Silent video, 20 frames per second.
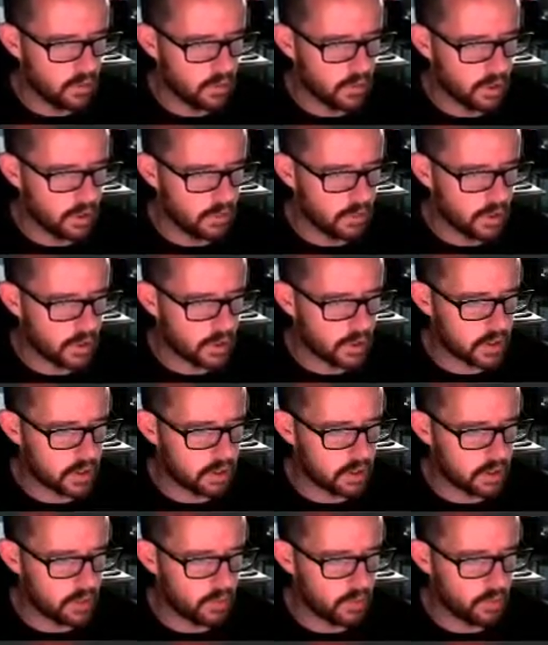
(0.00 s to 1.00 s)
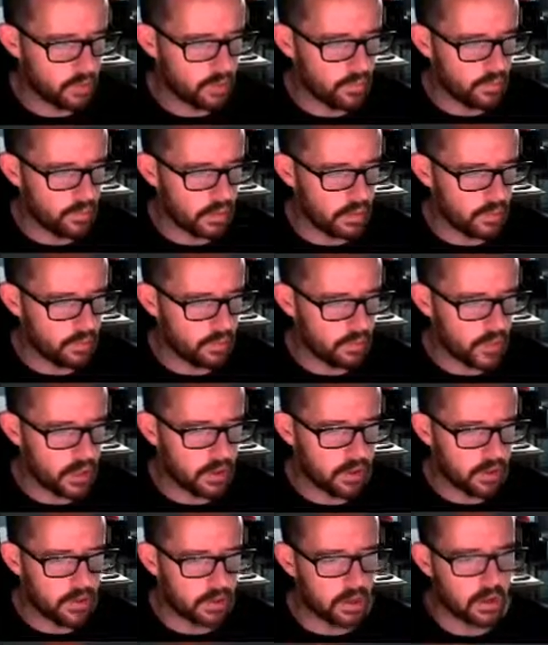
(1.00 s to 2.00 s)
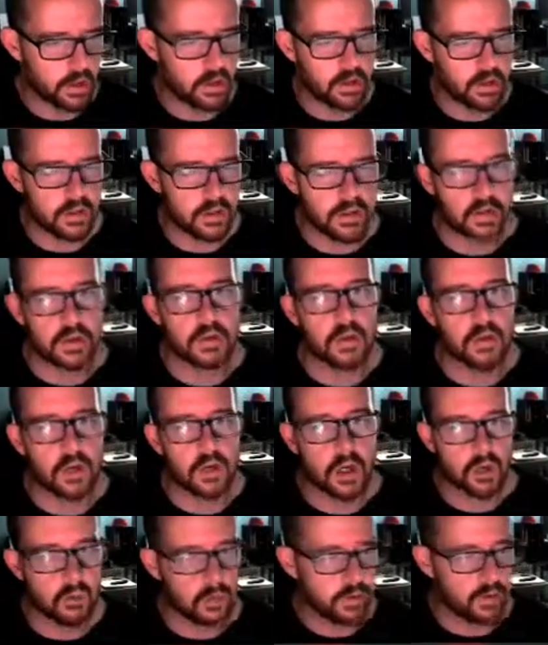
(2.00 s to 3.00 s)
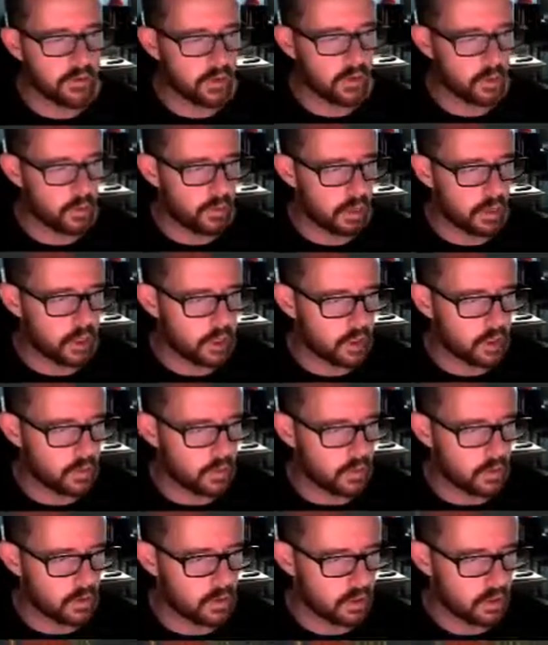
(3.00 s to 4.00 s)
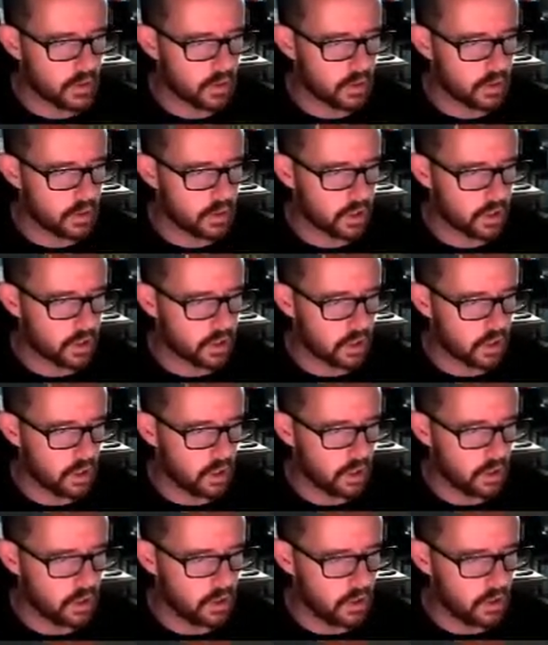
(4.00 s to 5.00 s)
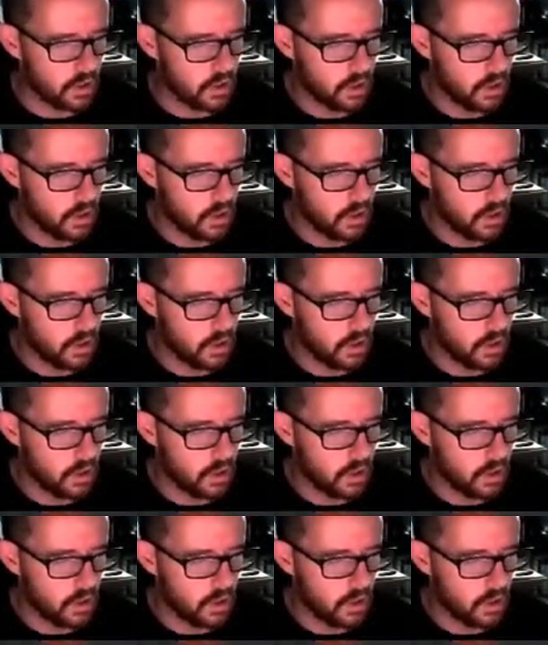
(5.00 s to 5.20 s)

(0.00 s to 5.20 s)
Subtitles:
But basically, the main thing is you got to be very patient when going against deadshot.